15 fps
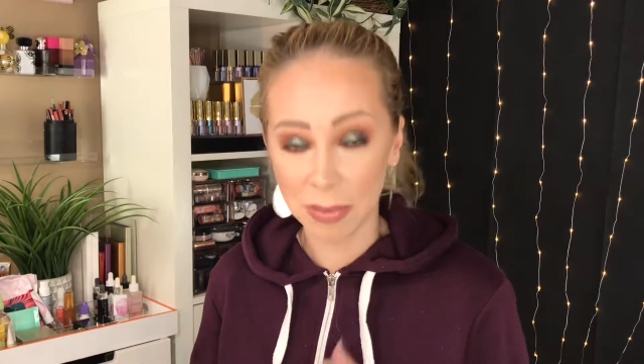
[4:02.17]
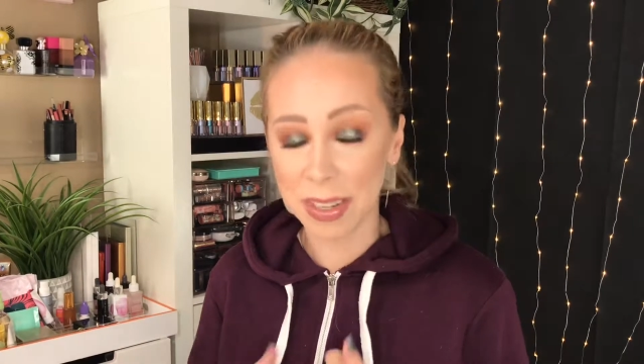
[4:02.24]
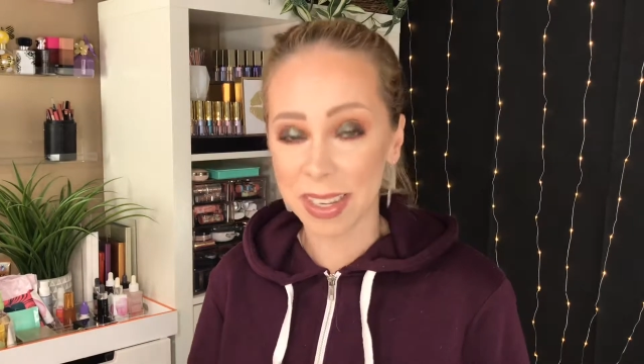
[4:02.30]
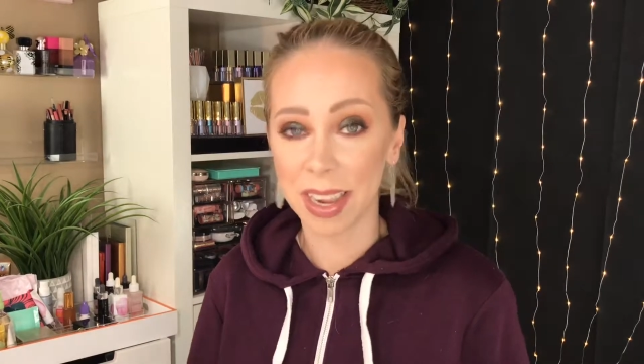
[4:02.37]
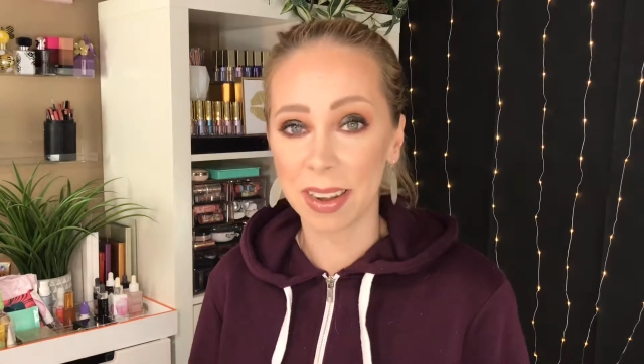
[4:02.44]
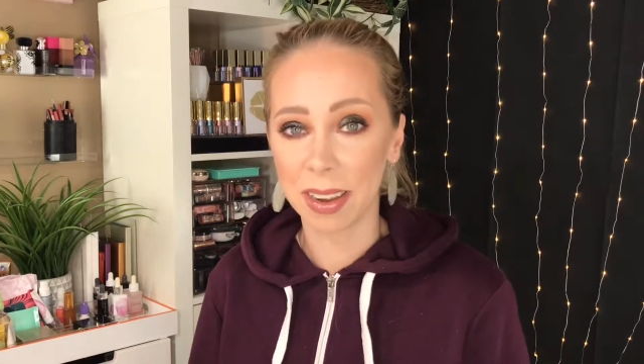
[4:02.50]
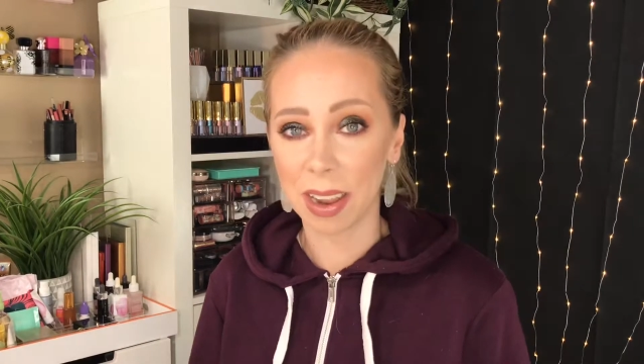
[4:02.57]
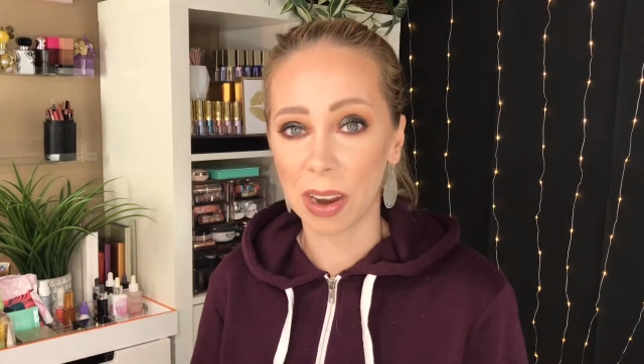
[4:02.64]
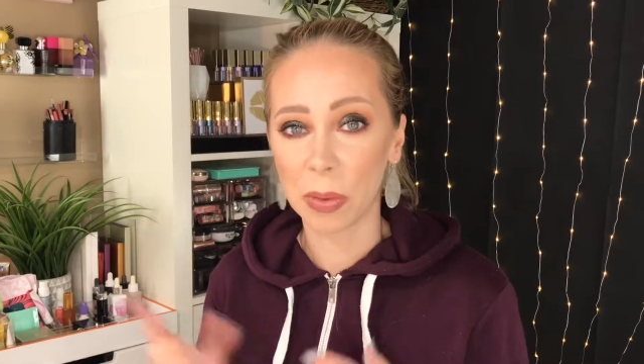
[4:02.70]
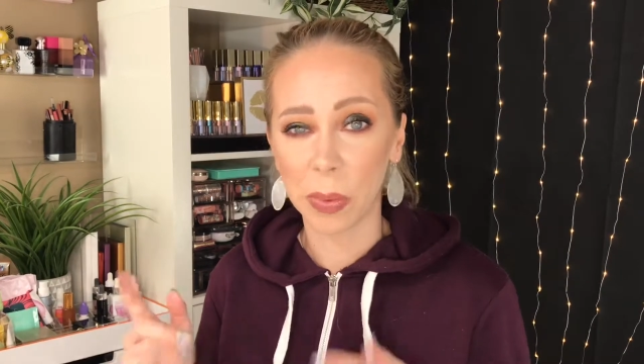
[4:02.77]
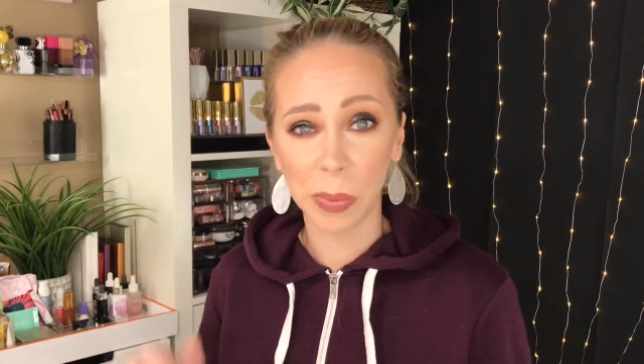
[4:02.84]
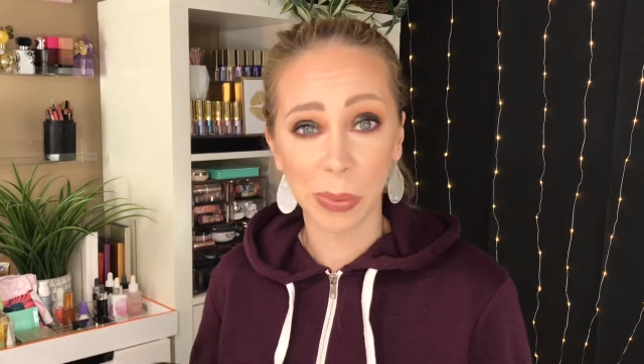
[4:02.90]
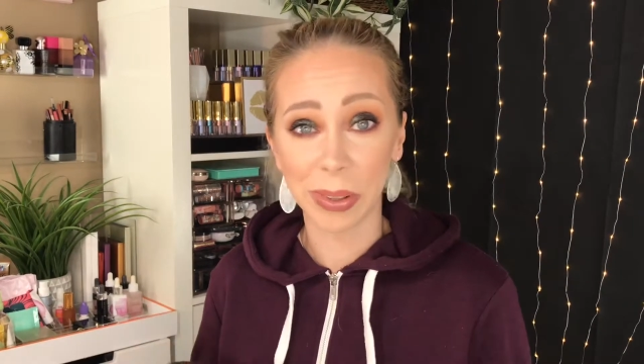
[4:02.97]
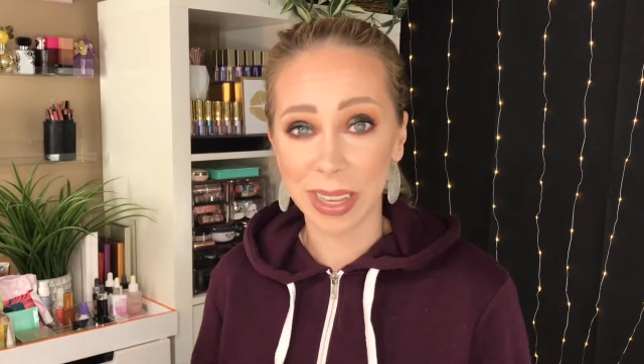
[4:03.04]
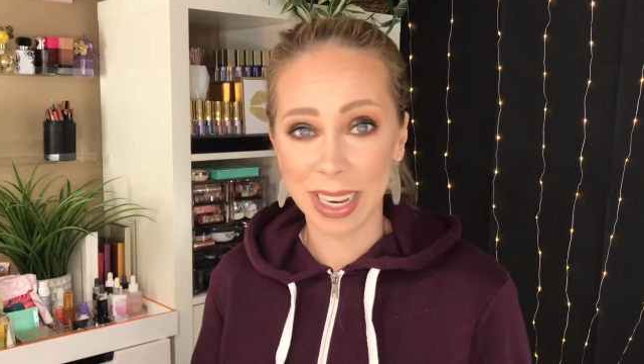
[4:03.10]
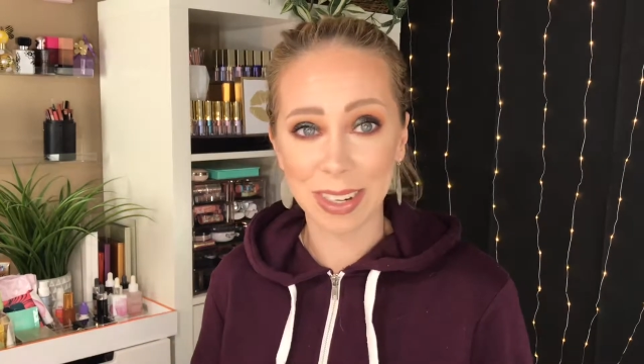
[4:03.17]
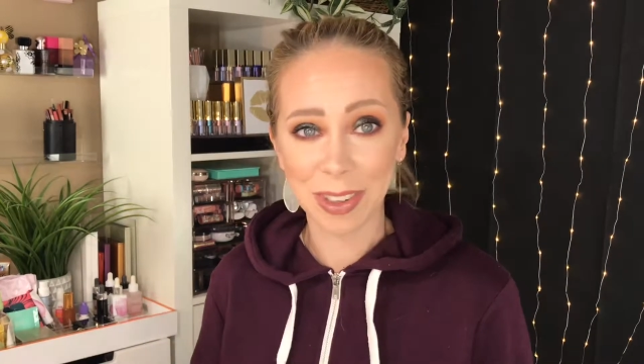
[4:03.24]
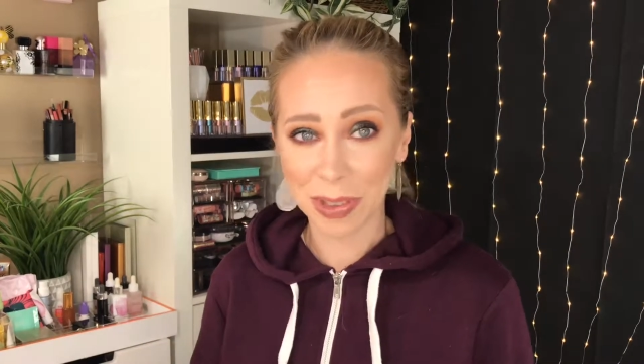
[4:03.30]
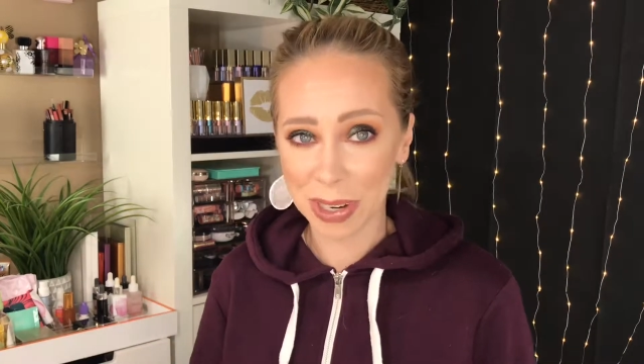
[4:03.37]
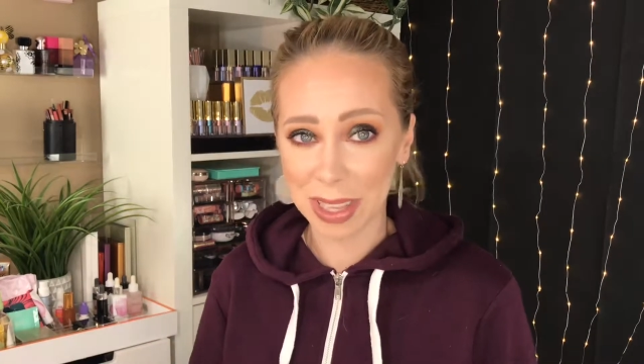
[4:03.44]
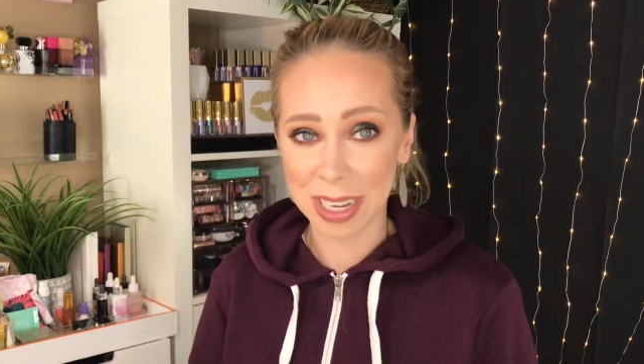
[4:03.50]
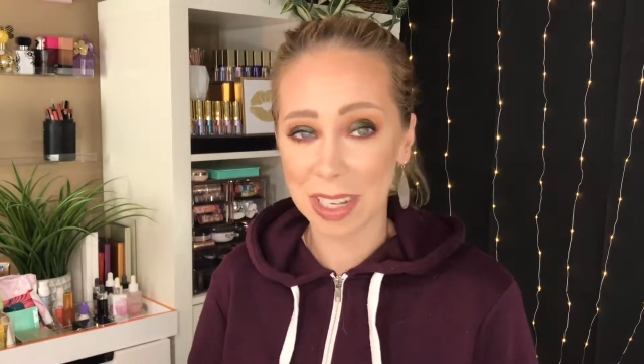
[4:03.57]
skincare will really
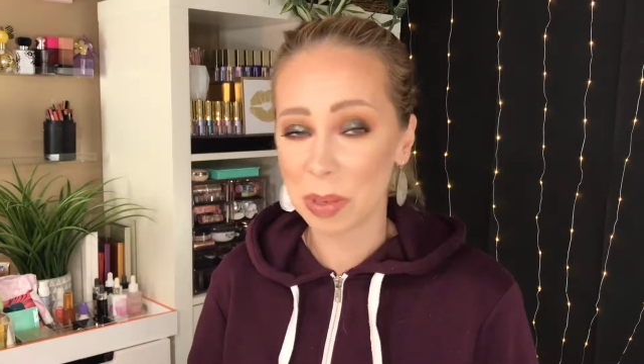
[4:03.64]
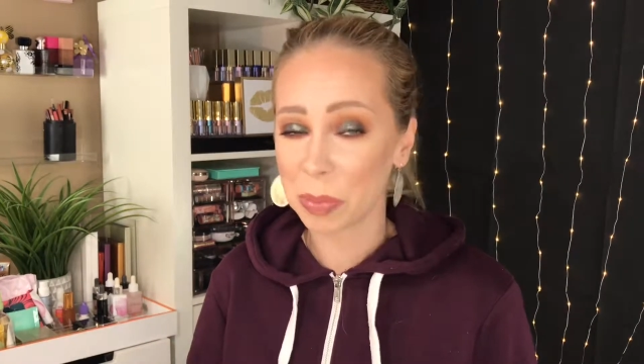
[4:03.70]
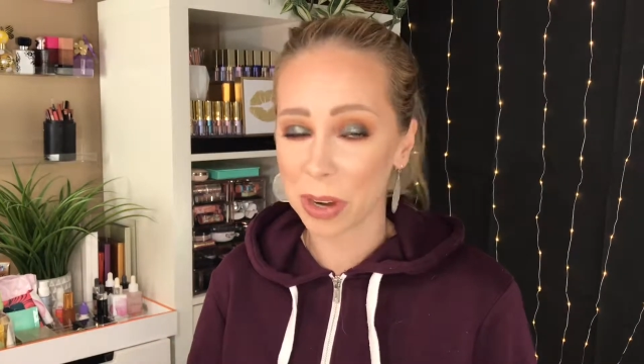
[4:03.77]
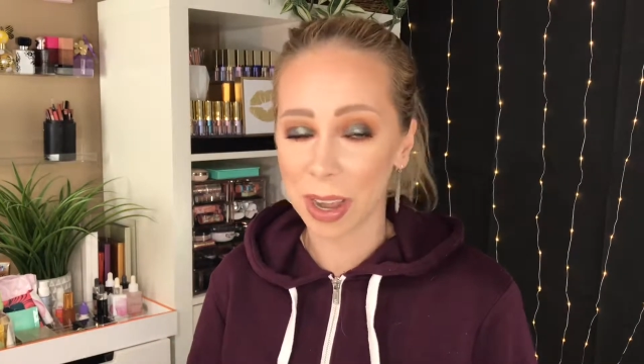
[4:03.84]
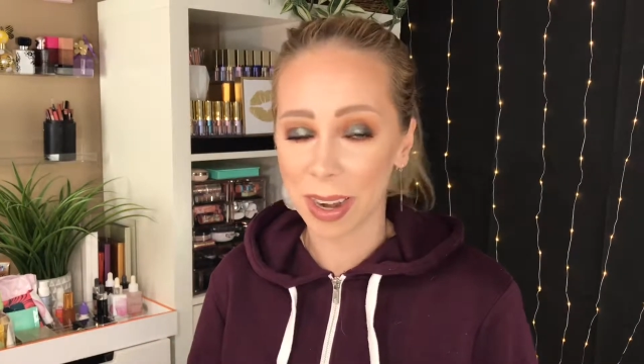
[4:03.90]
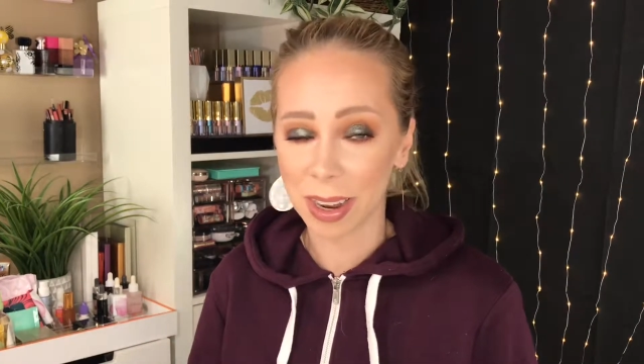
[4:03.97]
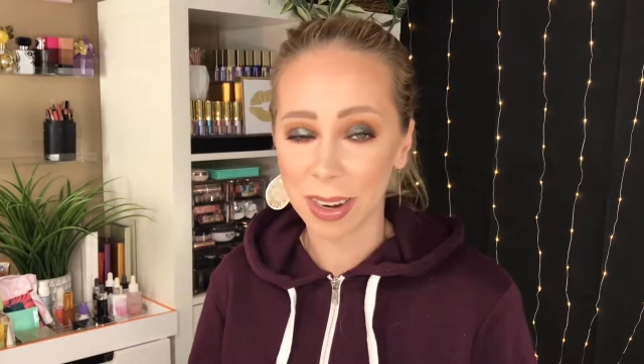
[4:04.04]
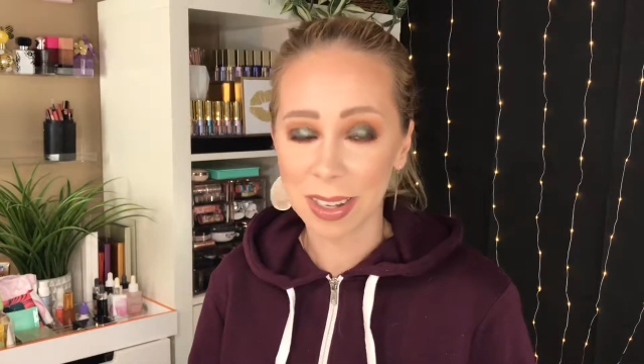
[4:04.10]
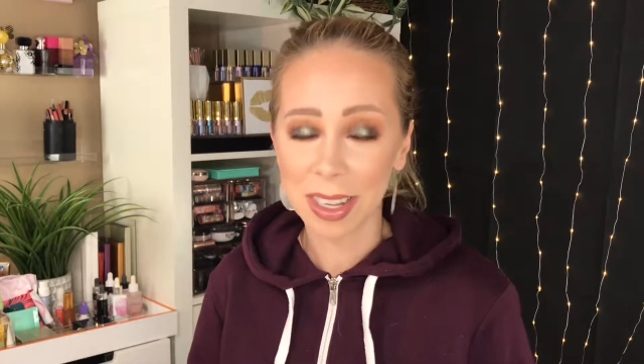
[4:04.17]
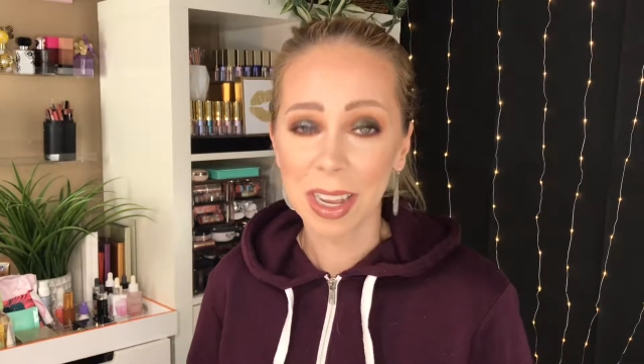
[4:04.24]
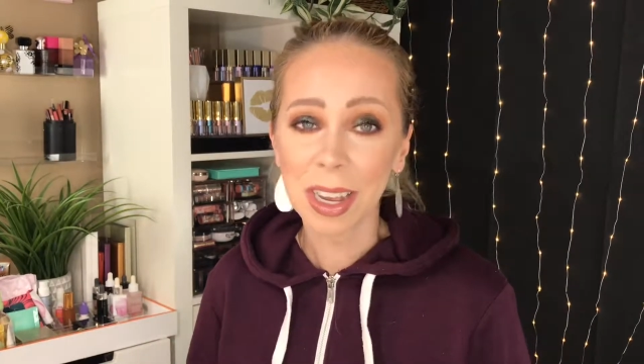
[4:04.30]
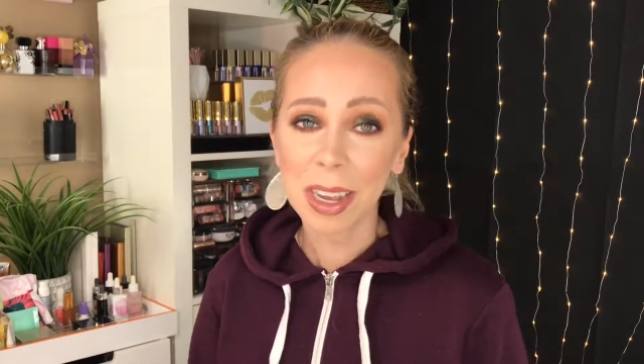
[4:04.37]
enjoy these products.